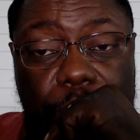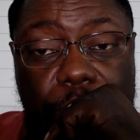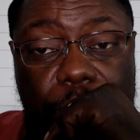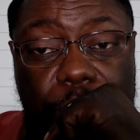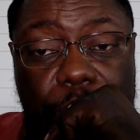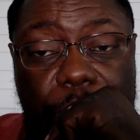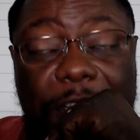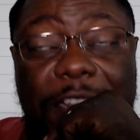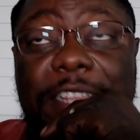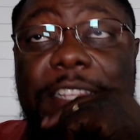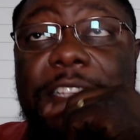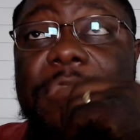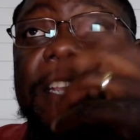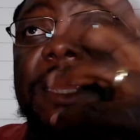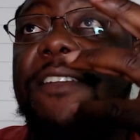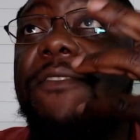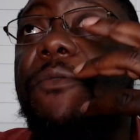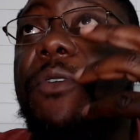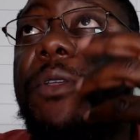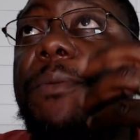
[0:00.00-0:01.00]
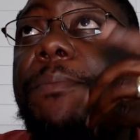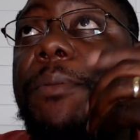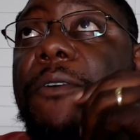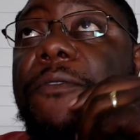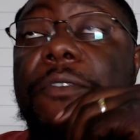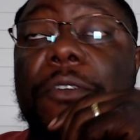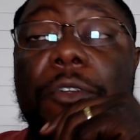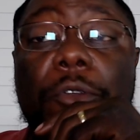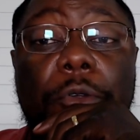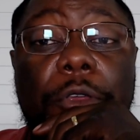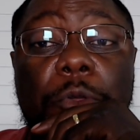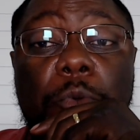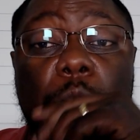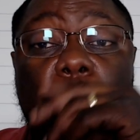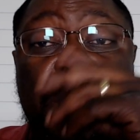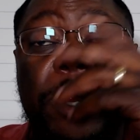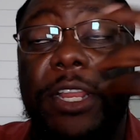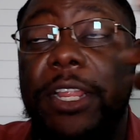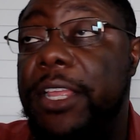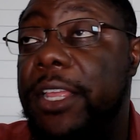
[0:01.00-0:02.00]
Let's see if we both agree
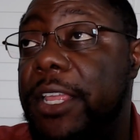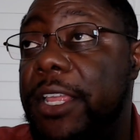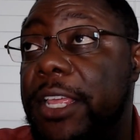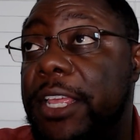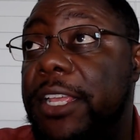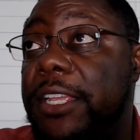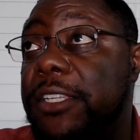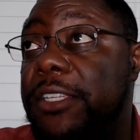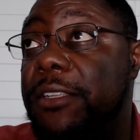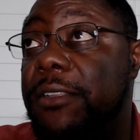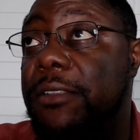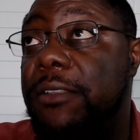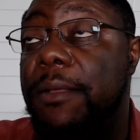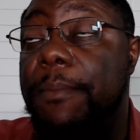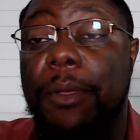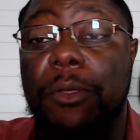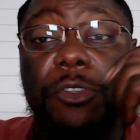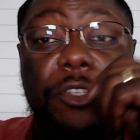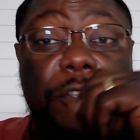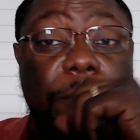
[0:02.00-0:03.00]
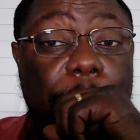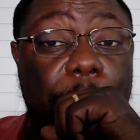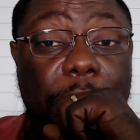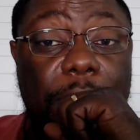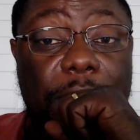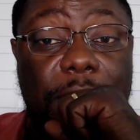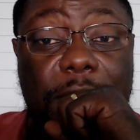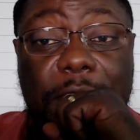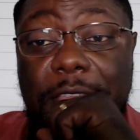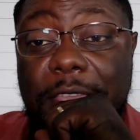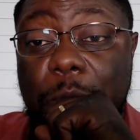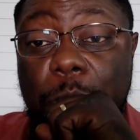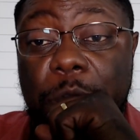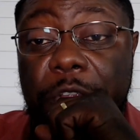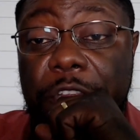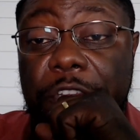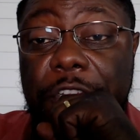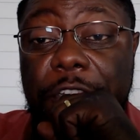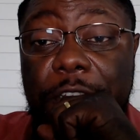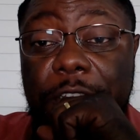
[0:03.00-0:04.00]
what is the most important thing,
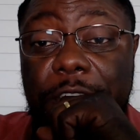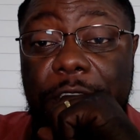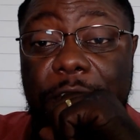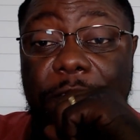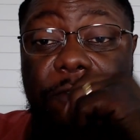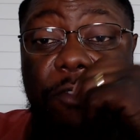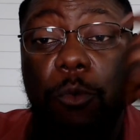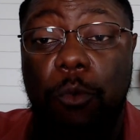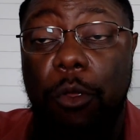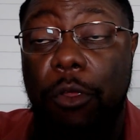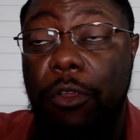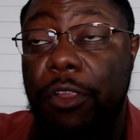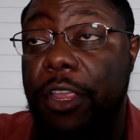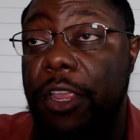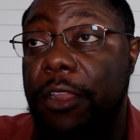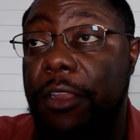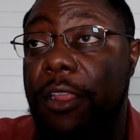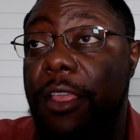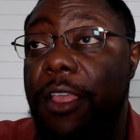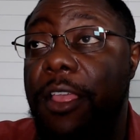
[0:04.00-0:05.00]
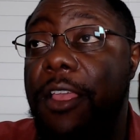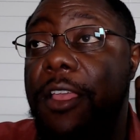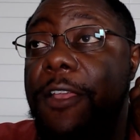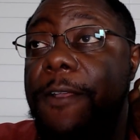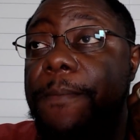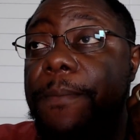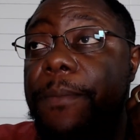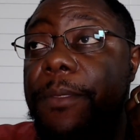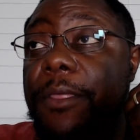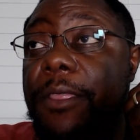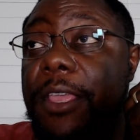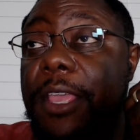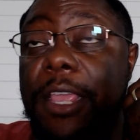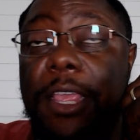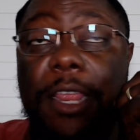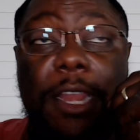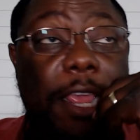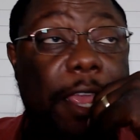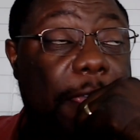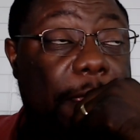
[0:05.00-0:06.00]
which is if you're working
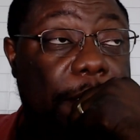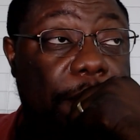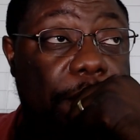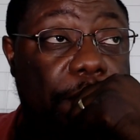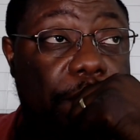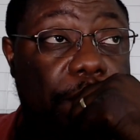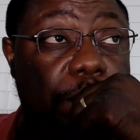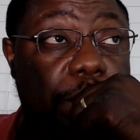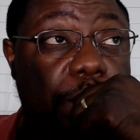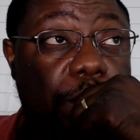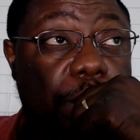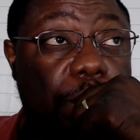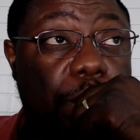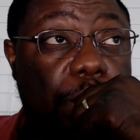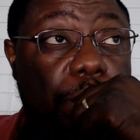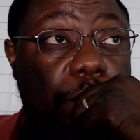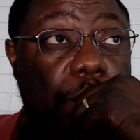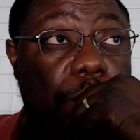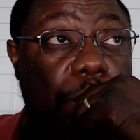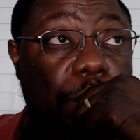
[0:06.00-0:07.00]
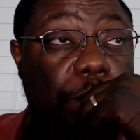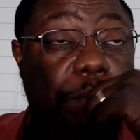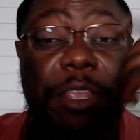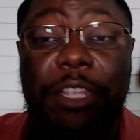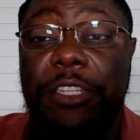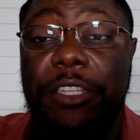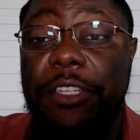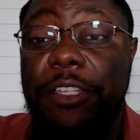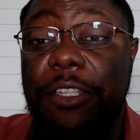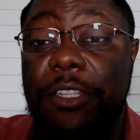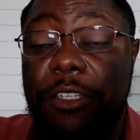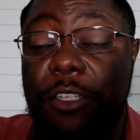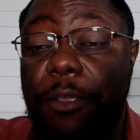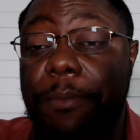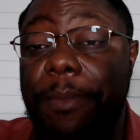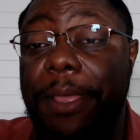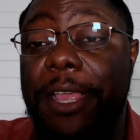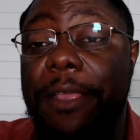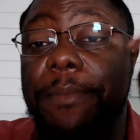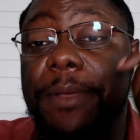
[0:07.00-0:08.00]
in a business to
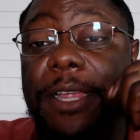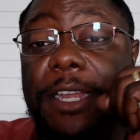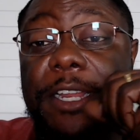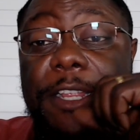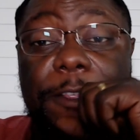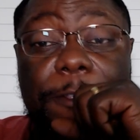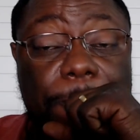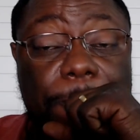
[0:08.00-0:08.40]
make money.